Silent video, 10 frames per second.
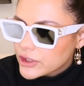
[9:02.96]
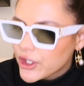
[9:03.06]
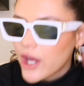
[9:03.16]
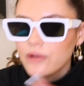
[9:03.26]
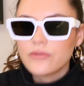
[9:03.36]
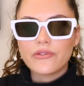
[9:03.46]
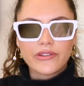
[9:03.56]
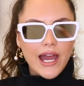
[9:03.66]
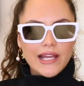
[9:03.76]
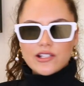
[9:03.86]

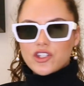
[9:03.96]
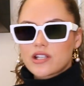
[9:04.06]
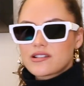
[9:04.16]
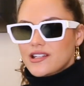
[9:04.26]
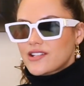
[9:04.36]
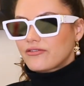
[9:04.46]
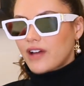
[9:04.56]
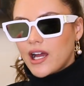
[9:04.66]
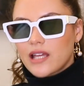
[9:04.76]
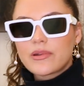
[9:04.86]
that is just this
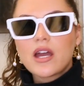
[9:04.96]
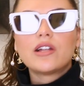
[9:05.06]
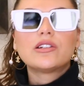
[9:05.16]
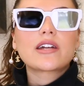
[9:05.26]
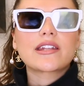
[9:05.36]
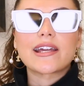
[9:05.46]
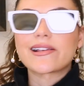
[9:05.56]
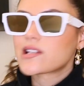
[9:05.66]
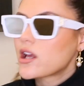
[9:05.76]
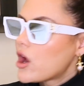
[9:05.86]
vibe. Look at
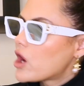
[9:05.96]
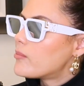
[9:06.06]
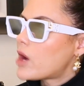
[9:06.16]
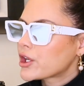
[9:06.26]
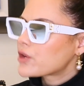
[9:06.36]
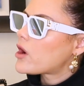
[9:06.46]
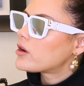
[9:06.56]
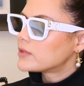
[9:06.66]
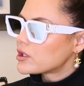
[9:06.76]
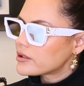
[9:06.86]
this,
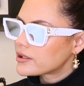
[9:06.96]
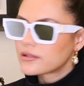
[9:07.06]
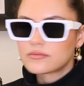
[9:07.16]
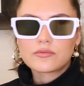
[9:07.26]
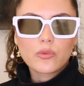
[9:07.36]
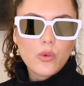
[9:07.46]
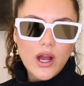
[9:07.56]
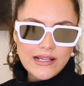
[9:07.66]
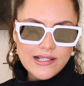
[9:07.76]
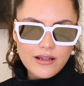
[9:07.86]
monochrome look,
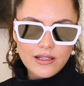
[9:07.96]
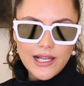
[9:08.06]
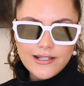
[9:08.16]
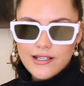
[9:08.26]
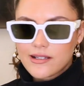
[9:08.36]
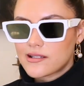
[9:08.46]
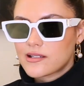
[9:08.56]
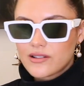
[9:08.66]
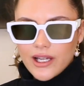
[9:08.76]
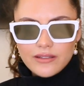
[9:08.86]
white
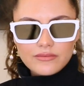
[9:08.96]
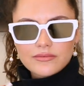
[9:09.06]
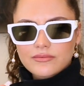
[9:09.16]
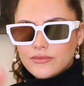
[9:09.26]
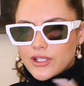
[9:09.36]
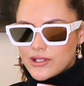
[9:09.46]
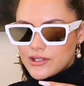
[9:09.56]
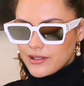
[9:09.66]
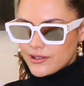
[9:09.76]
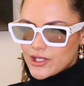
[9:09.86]
sunglasses. Like,
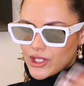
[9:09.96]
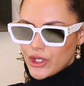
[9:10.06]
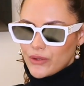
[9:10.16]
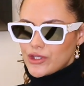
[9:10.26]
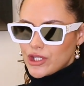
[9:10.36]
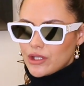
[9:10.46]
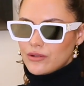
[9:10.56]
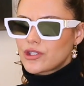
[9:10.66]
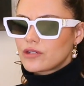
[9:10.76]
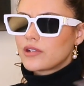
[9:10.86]
excuse
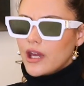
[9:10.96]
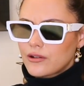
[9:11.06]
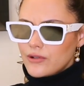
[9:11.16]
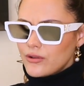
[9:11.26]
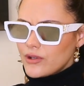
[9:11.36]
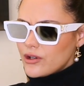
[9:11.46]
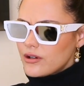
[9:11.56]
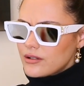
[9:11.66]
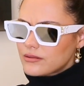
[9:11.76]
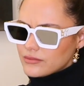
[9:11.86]
you, do you know who
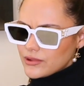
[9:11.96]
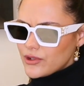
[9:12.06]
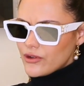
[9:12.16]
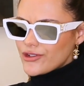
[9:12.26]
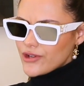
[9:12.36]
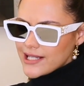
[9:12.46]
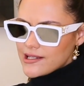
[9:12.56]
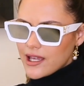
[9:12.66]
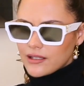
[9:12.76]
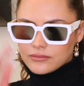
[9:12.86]
you're
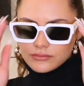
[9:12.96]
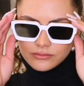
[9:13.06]
addressing?